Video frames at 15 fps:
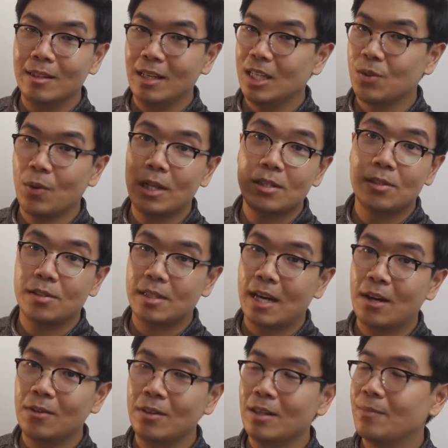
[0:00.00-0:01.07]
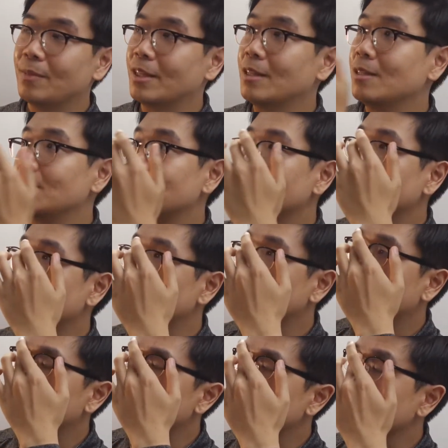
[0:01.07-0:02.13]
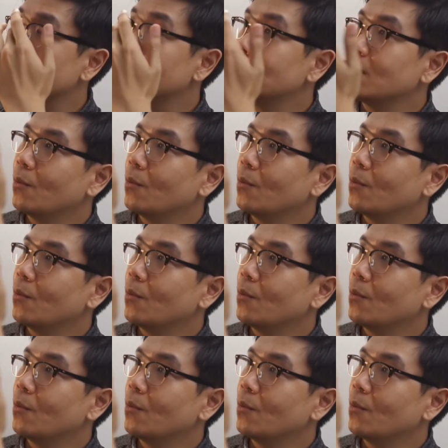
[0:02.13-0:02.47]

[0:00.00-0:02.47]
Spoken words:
as well as the sound, because sometimes